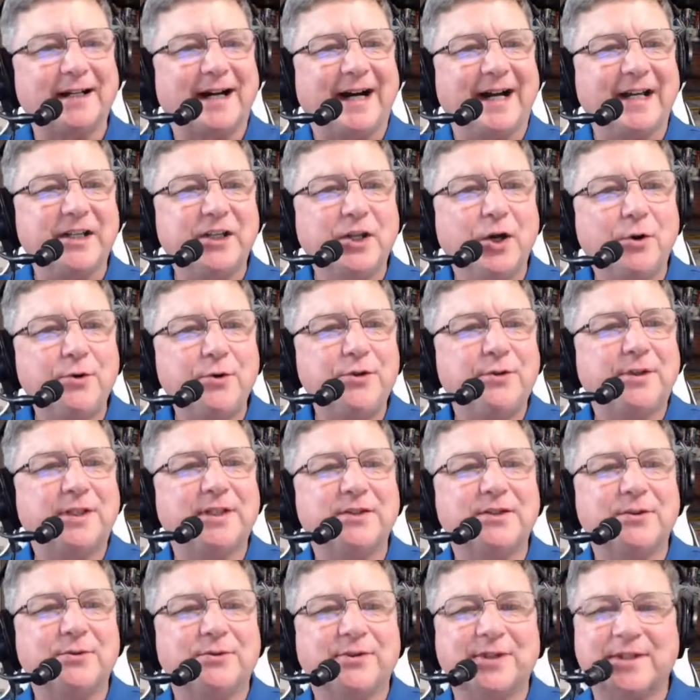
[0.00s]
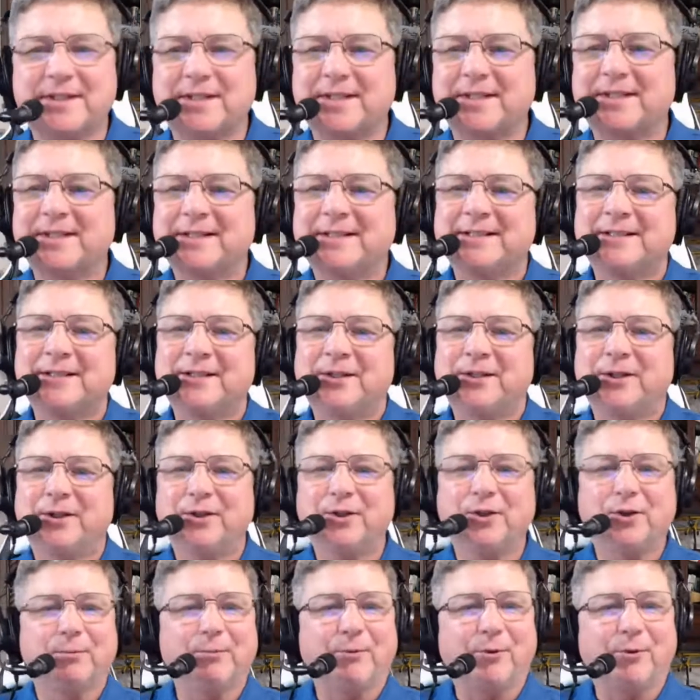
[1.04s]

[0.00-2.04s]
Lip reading: I know you can do this. You're a